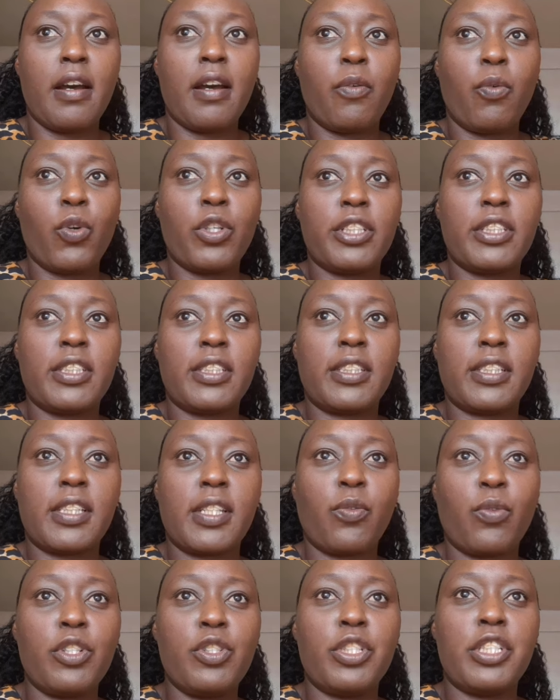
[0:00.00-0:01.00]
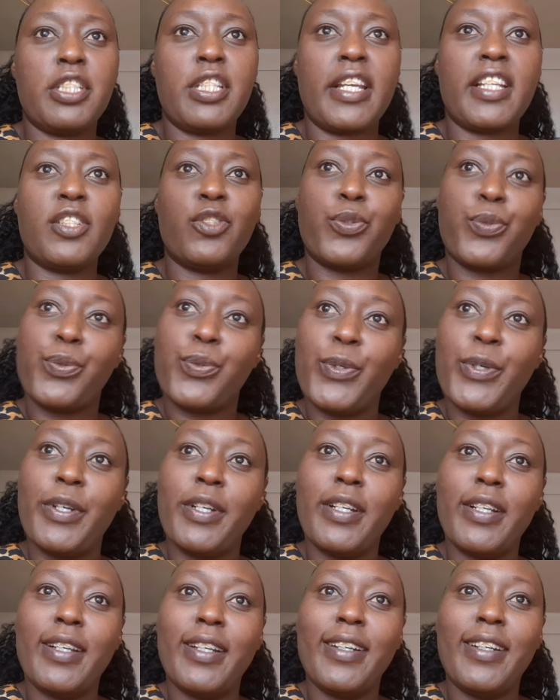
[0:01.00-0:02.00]
what did I do
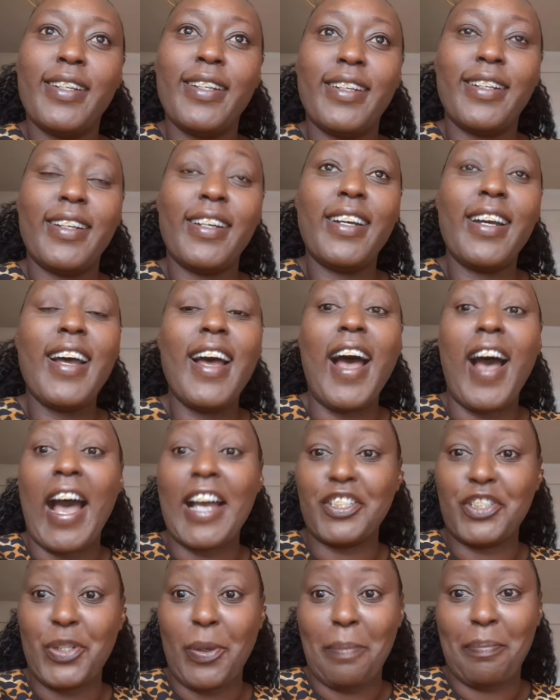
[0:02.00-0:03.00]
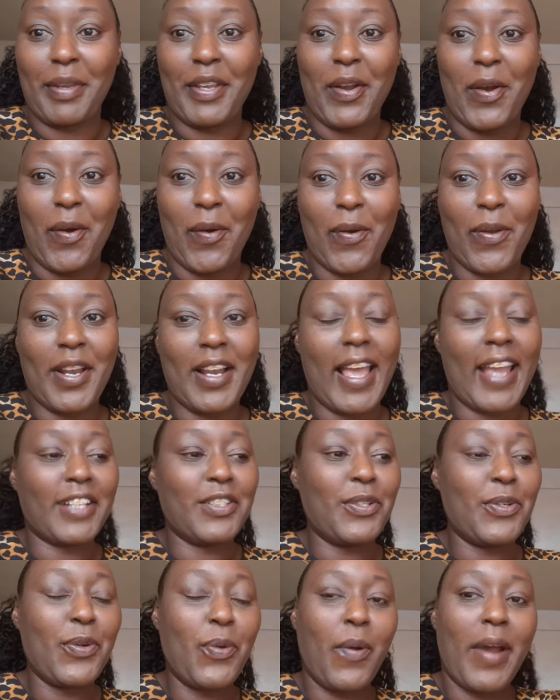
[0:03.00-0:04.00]
a shopping haul. I
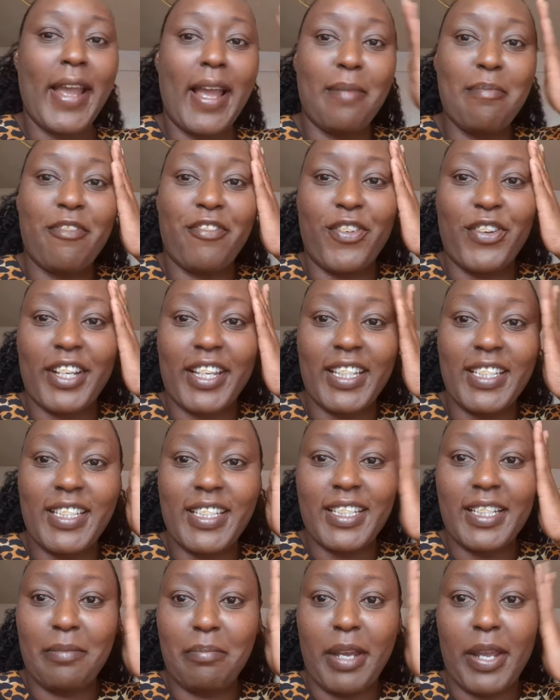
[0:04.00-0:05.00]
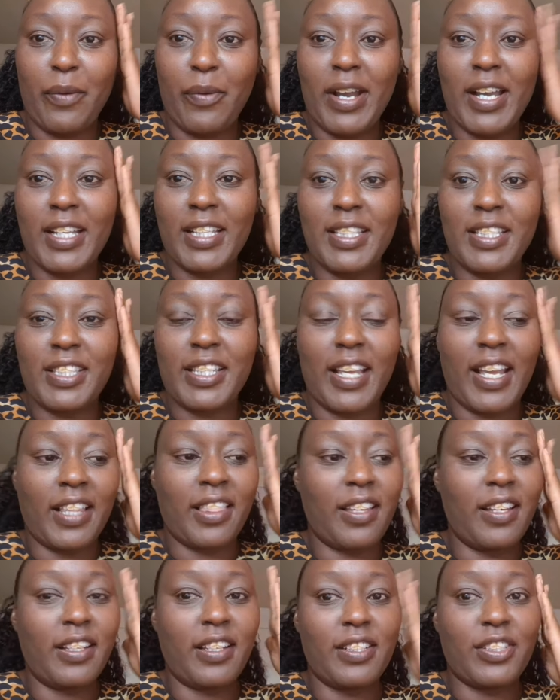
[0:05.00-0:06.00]
don't know why I'm forgetting my words. I
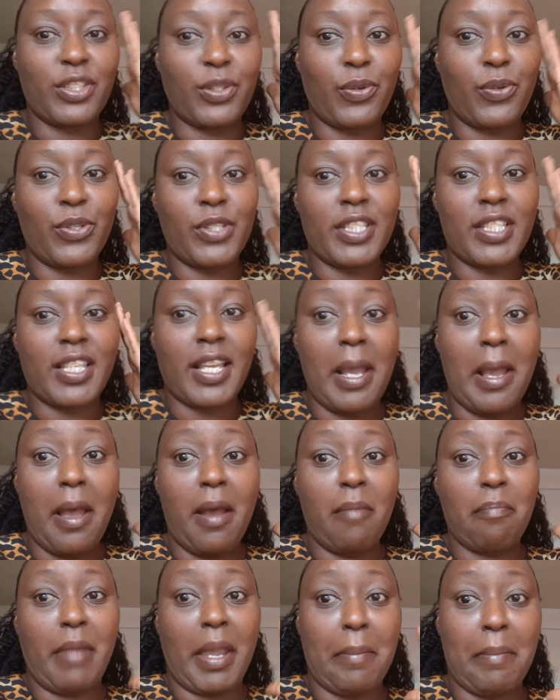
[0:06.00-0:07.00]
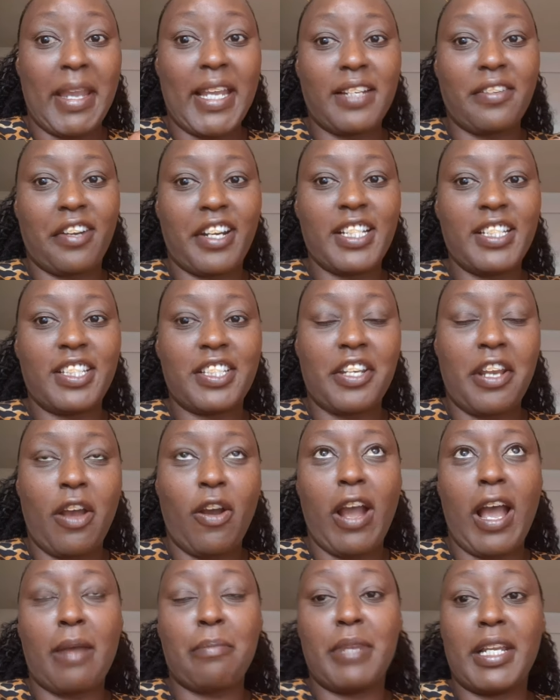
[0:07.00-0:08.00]
think it's because my mind right
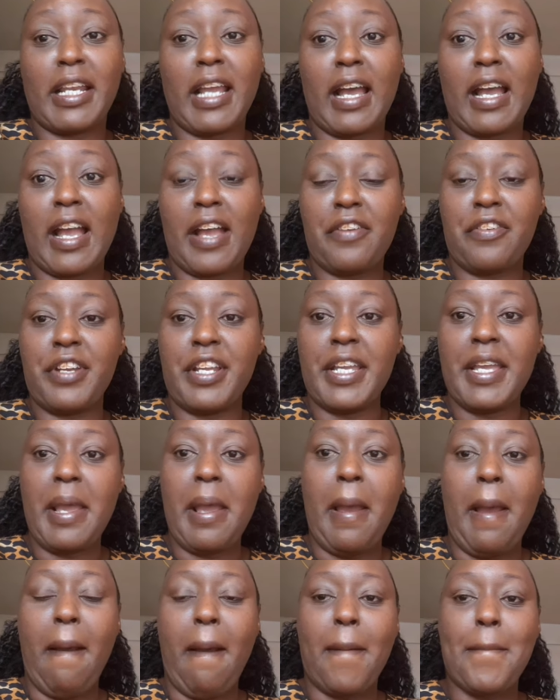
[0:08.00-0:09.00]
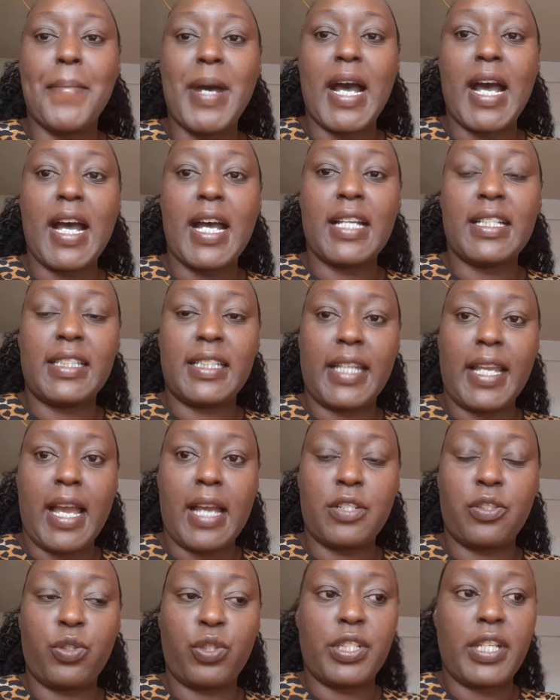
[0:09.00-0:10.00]
now, I'm in a hurry. But yeah,
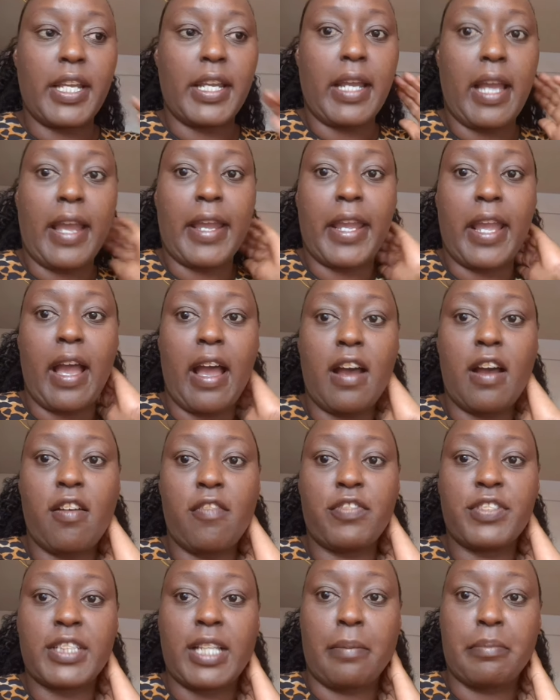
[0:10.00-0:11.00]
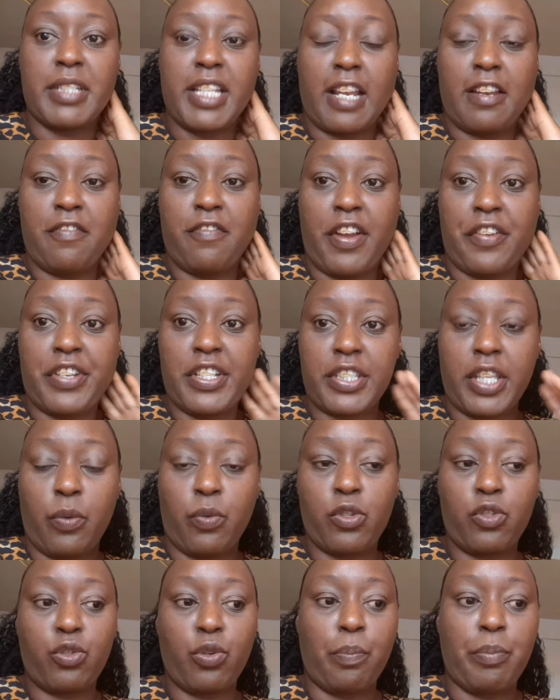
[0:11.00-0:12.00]
today I have some deliveries I
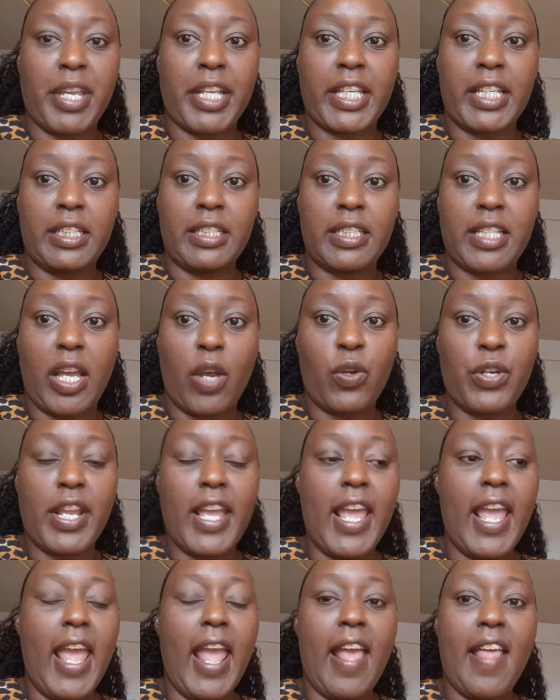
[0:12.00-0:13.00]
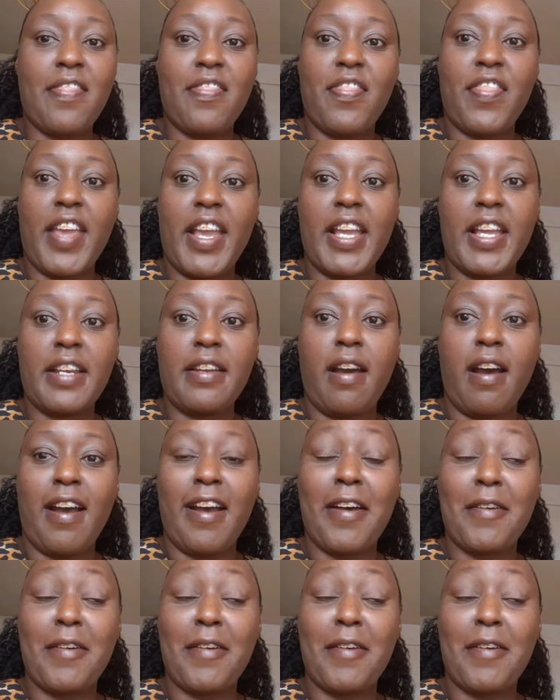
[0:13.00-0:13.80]
want to make in town. And then